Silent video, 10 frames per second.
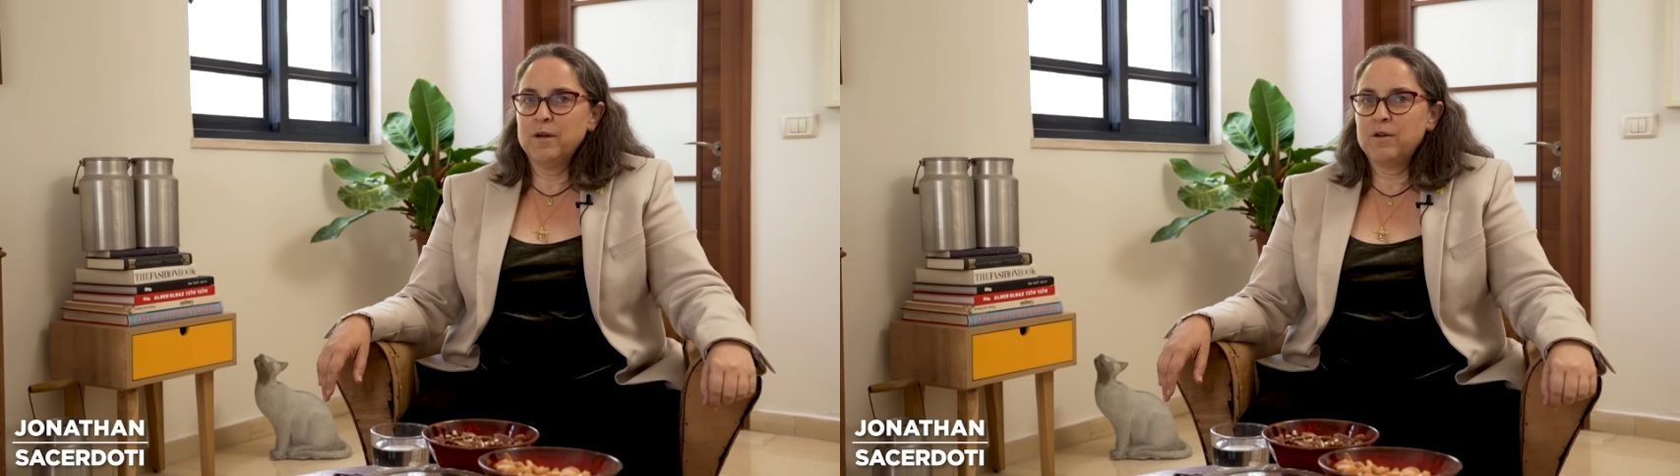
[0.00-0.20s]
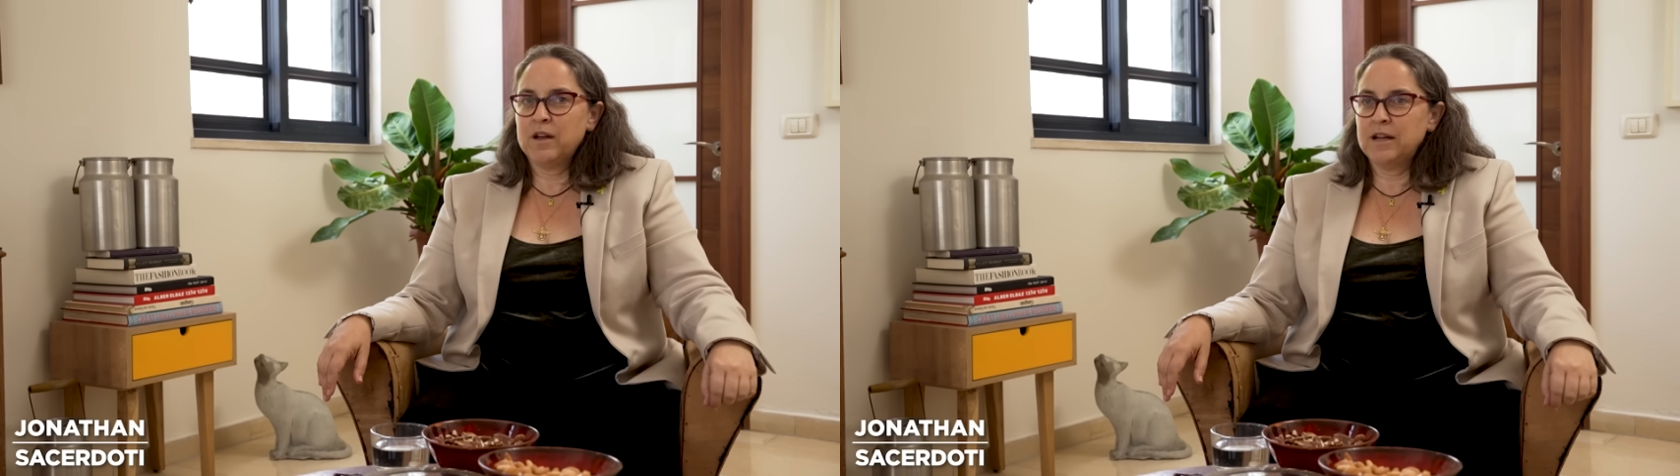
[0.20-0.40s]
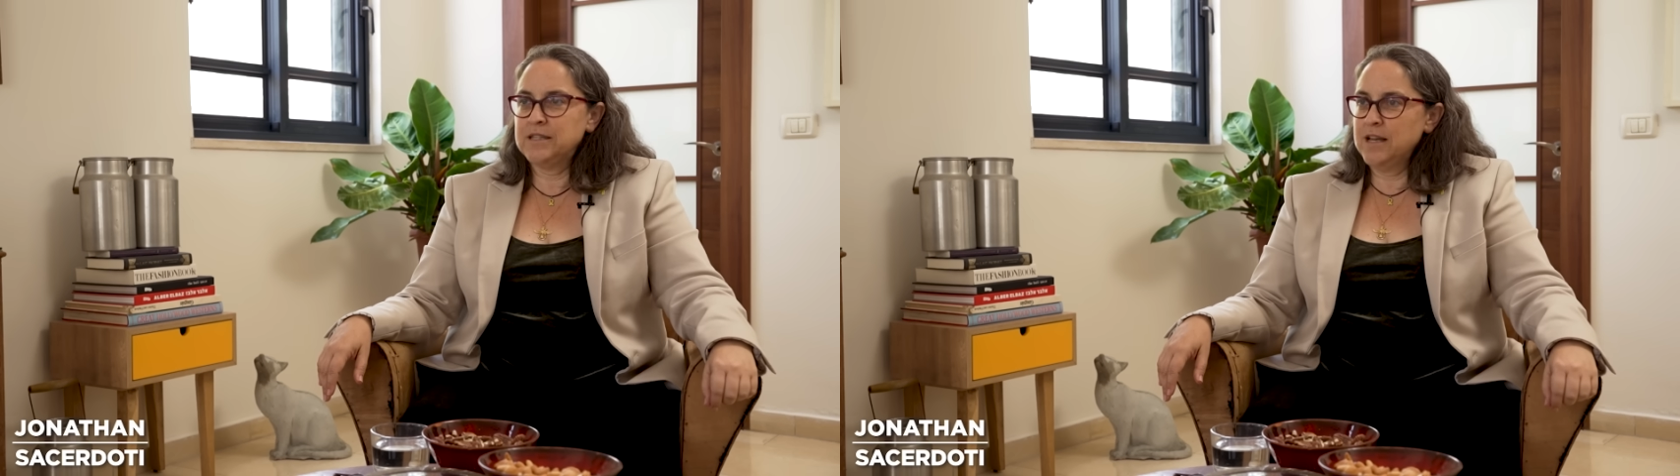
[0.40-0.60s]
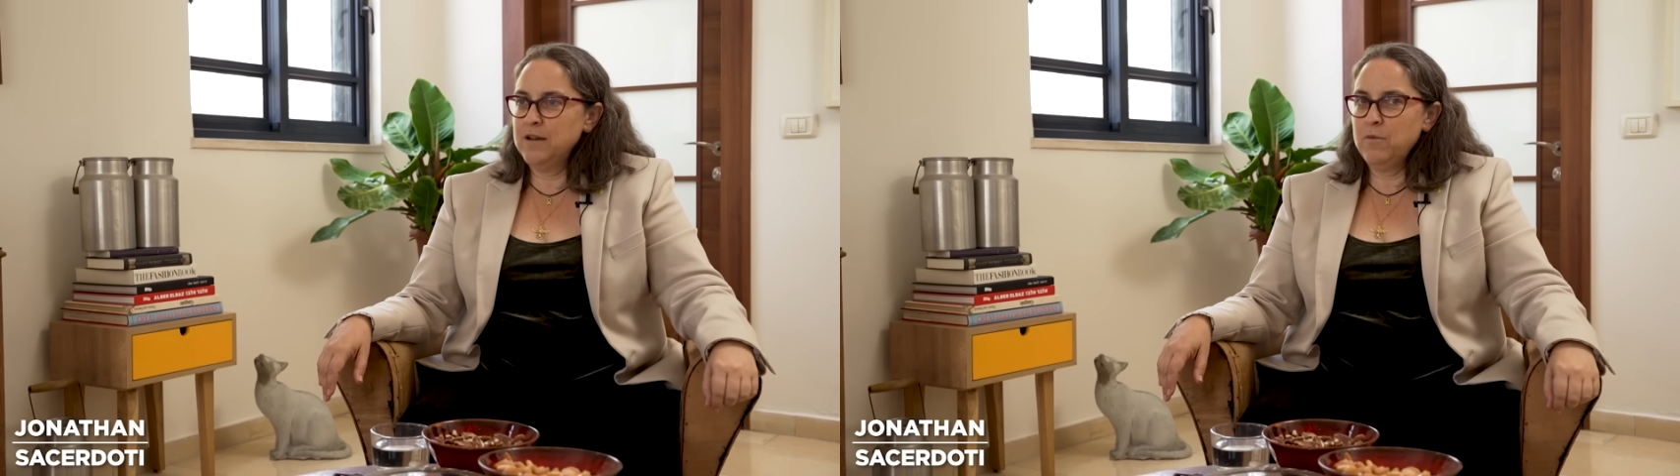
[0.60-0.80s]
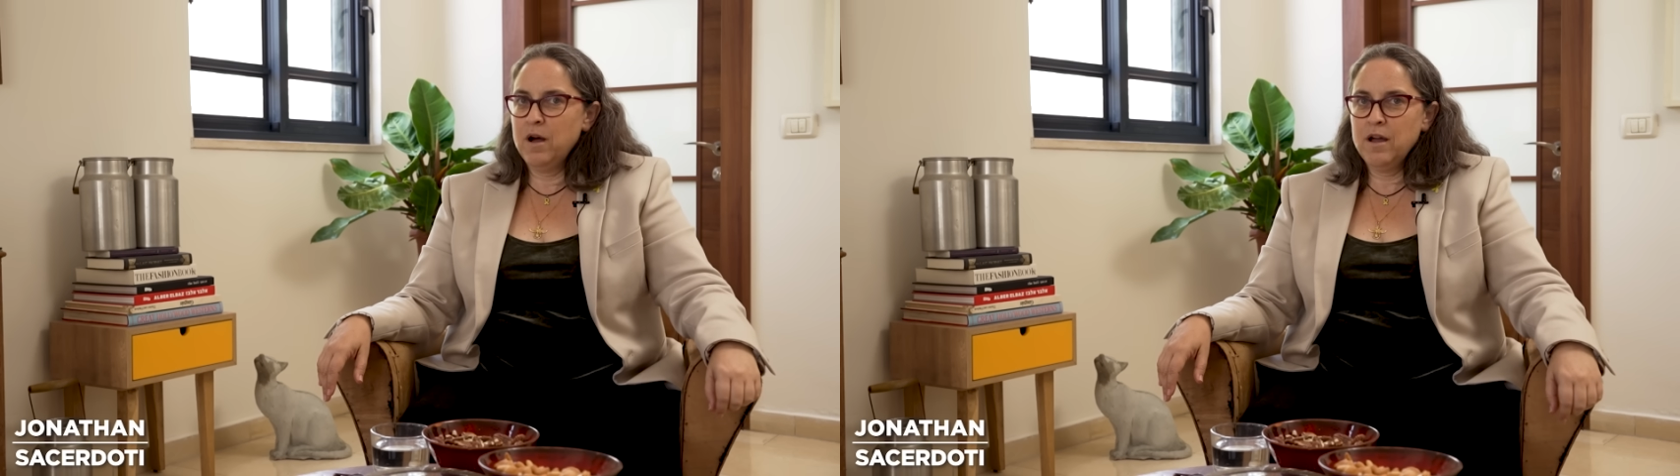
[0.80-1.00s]
Can I say
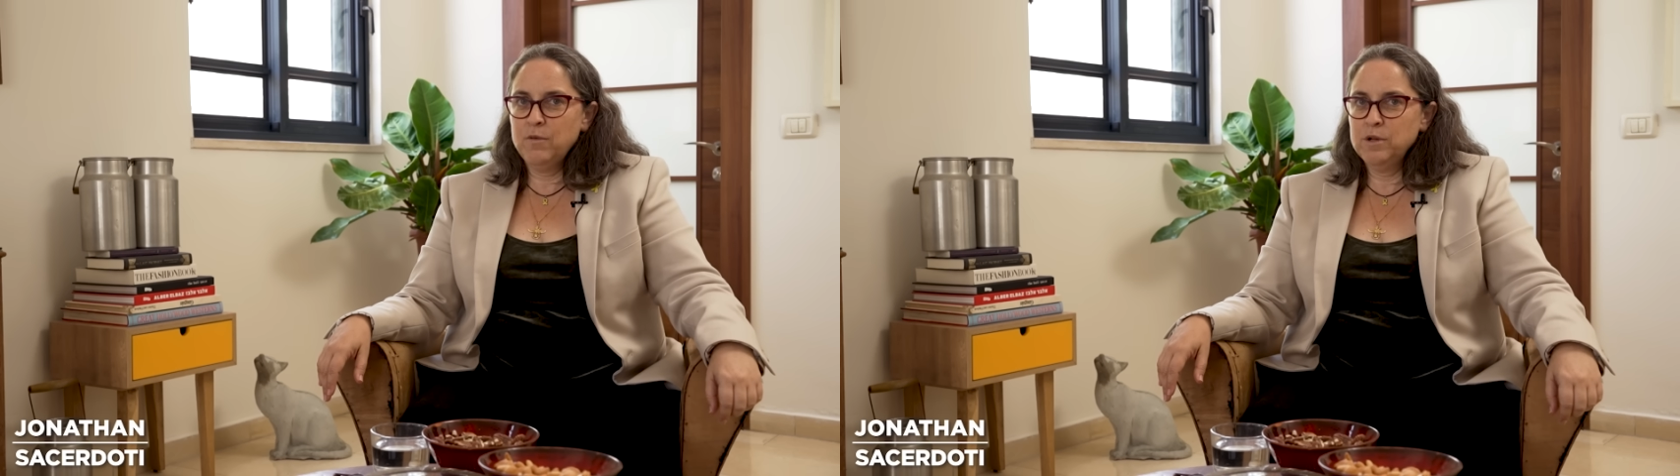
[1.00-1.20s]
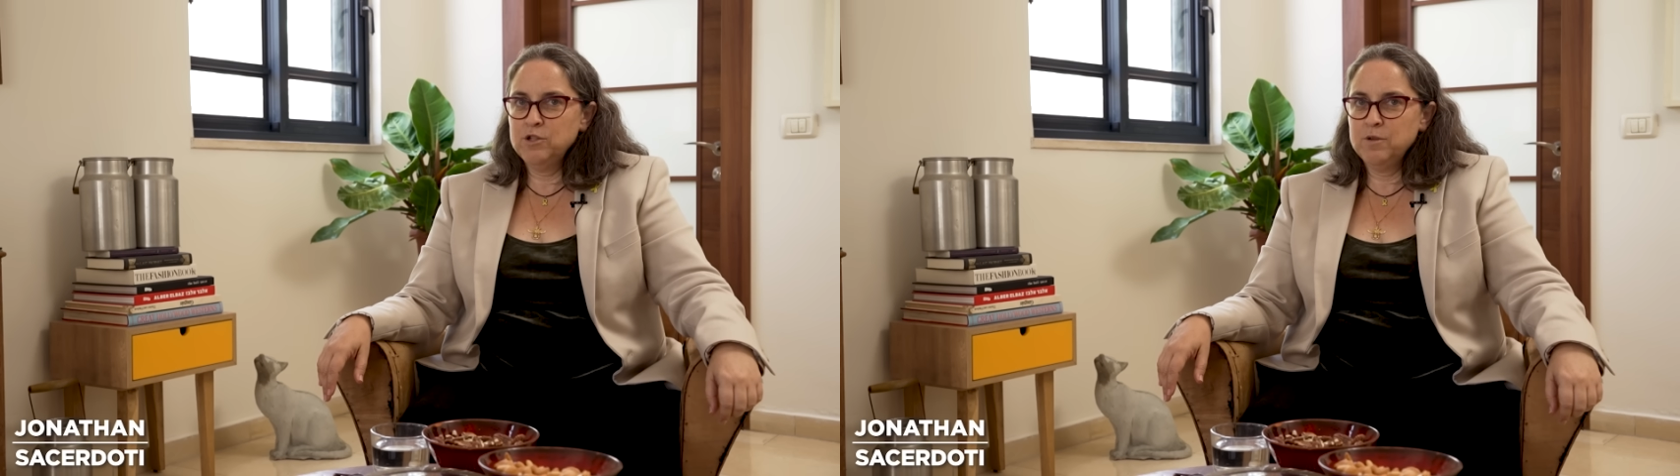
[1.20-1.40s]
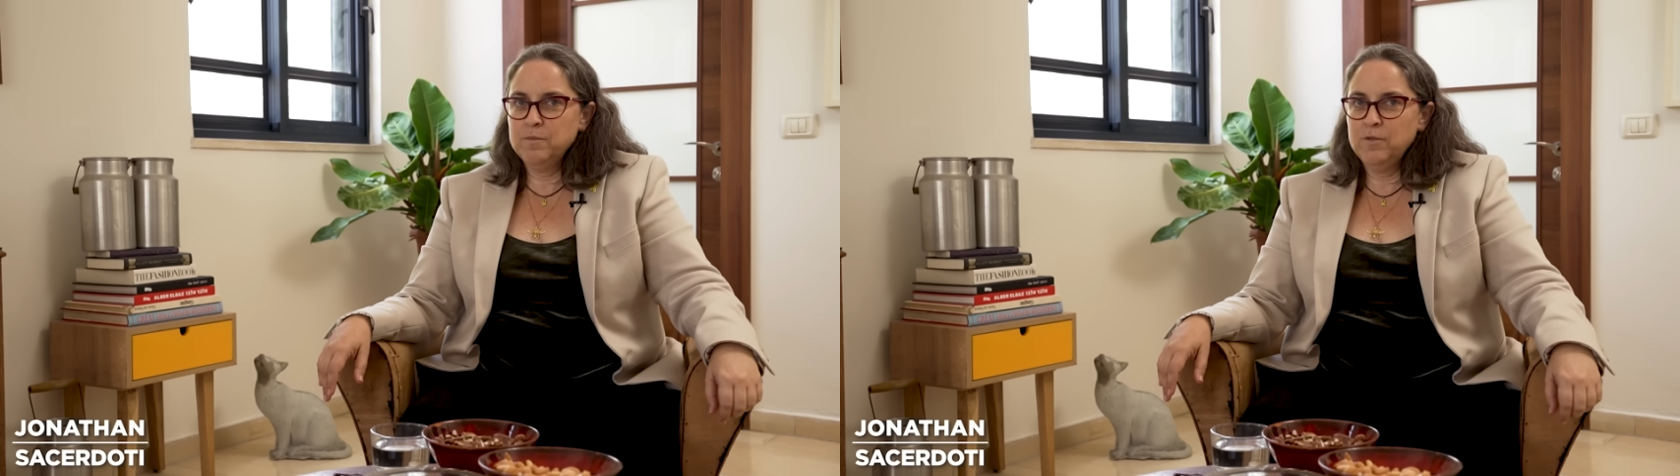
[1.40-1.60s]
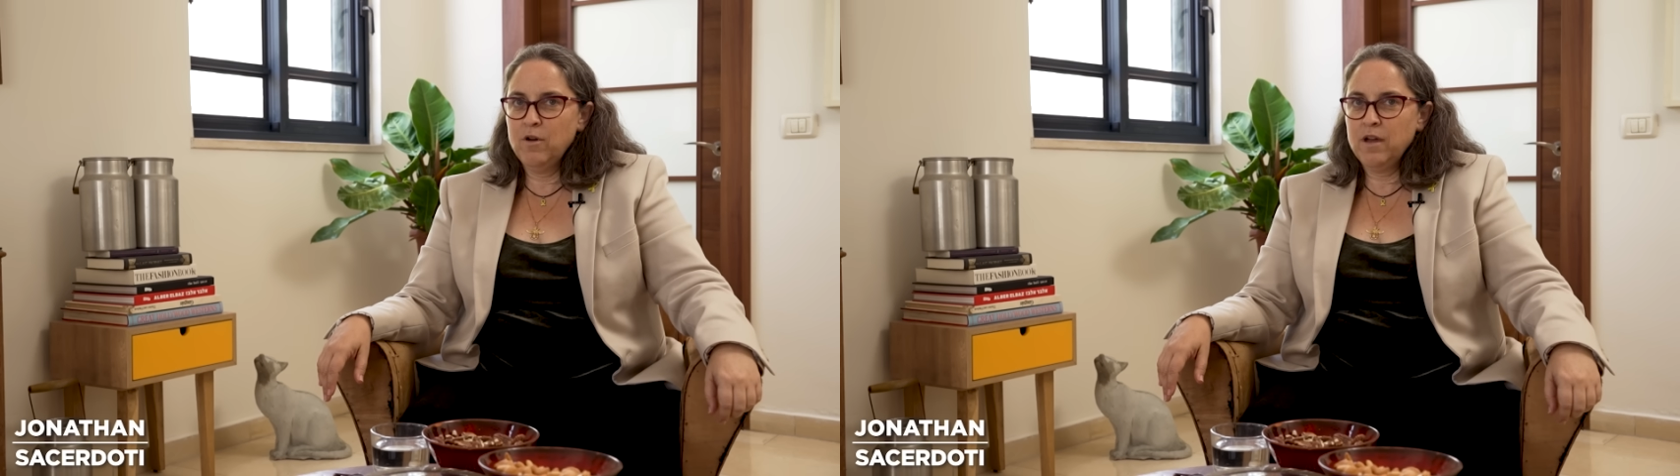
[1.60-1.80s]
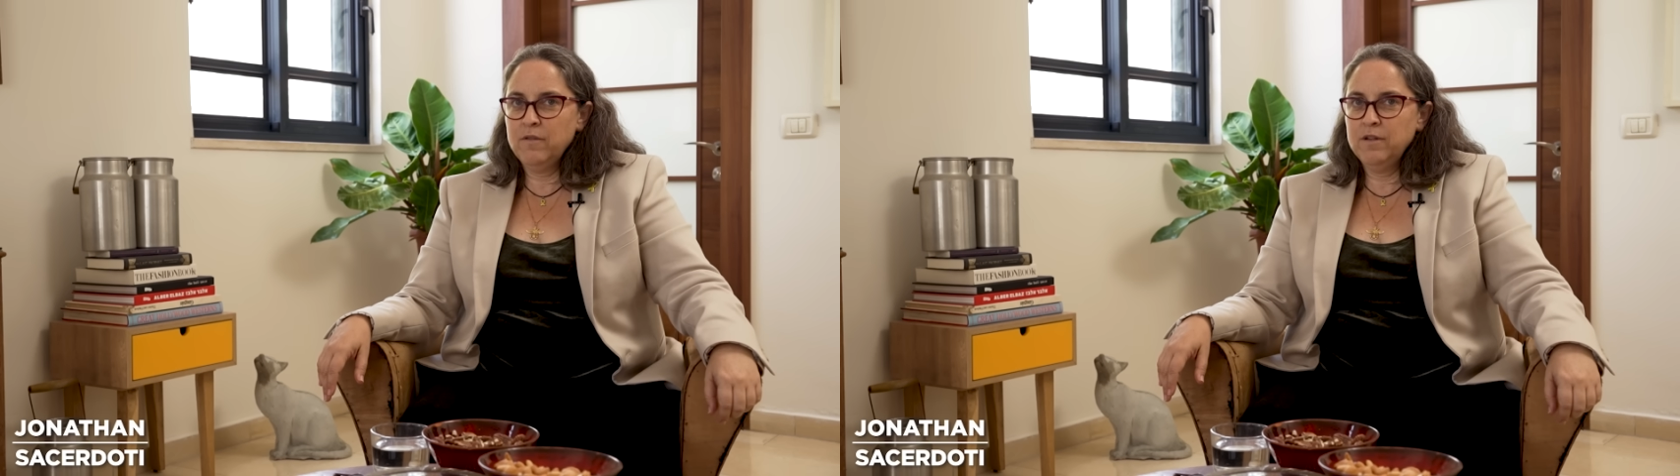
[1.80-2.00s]
why I wish him longevity?